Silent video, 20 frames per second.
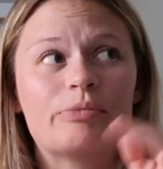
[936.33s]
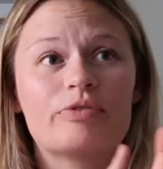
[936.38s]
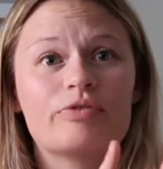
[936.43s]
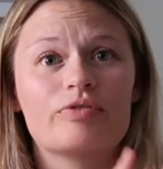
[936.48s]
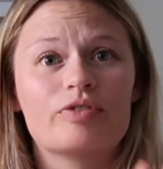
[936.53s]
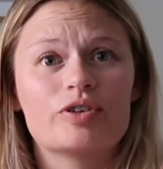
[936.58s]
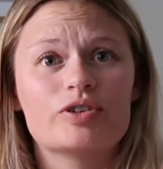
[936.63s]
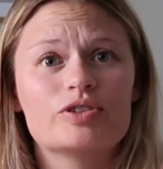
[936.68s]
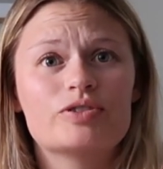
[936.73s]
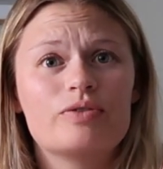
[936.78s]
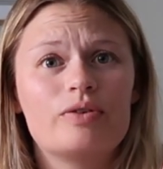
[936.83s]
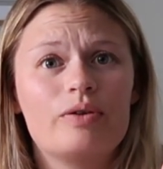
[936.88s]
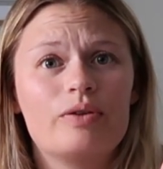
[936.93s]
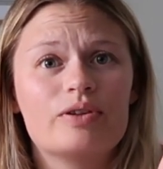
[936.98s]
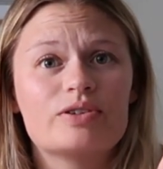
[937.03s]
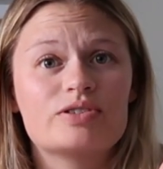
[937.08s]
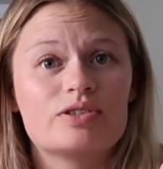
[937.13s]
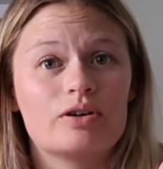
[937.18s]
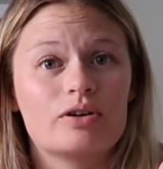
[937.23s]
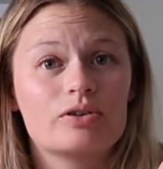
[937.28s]
and first of all
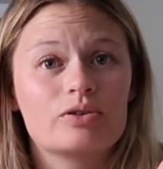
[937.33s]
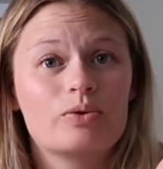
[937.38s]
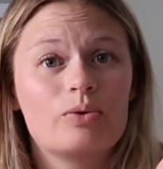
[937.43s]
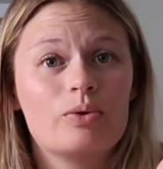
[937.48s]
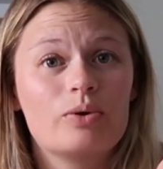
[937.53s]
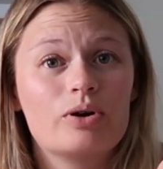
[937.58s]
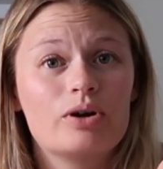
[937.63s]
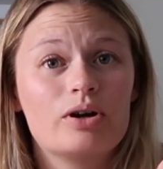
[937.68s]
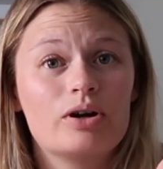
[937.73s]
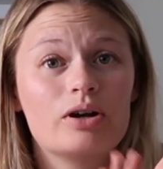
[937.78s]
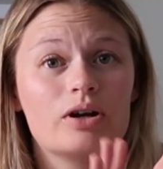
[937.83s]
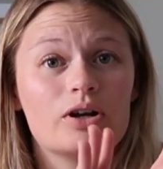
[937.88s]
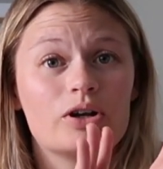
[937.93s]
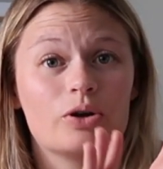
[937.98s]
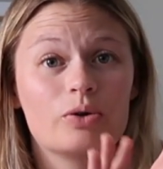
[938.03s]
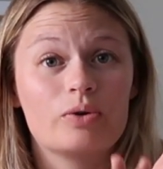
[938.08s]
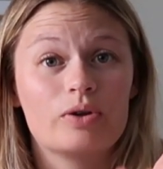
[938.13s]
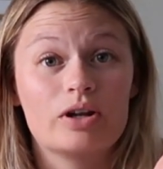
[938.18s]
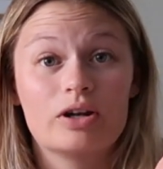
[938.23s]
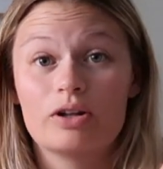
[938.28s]
the Solidcore
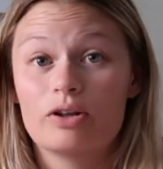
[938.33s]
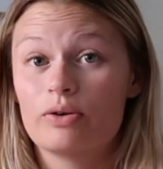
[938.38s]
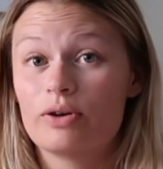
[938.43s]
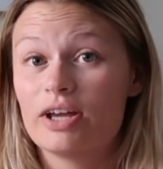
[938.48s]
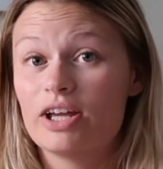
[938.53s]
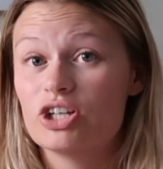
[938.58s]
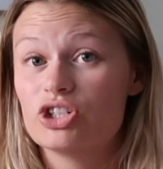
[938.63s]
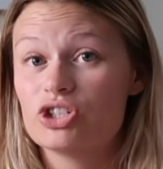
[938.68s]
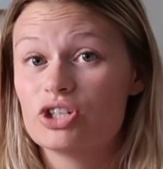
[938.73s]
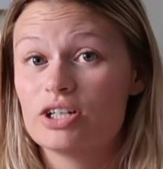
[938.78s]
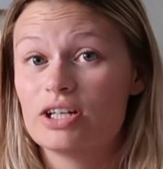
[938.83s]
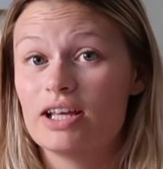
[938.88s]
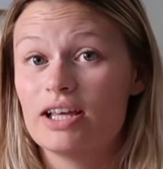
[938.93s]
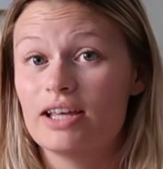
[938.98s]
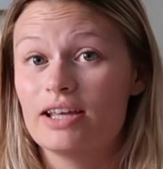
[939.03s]
Nolita location